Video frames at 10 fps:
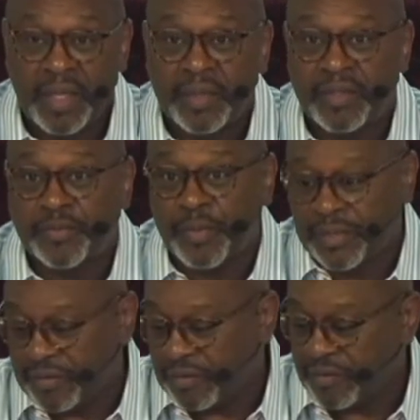This
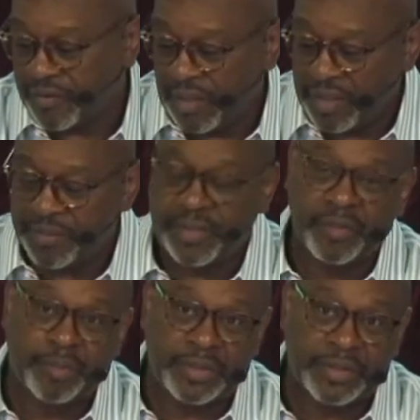brings us to
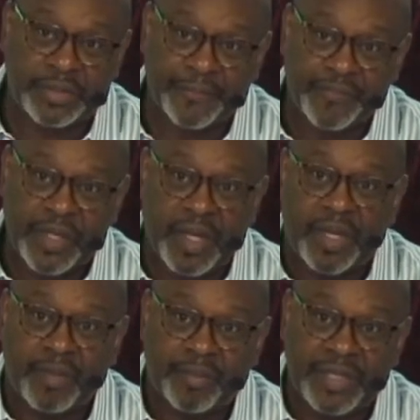the book,
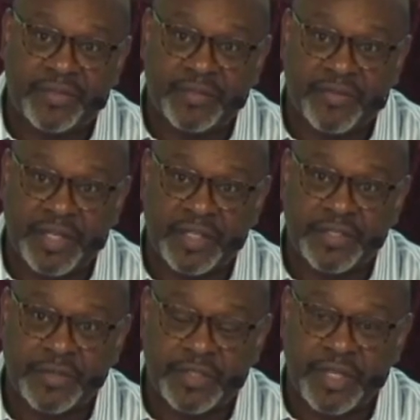Basic
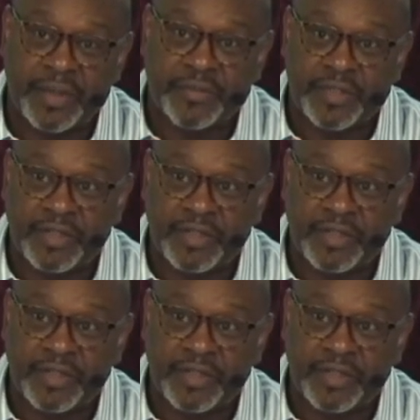Financial Steps.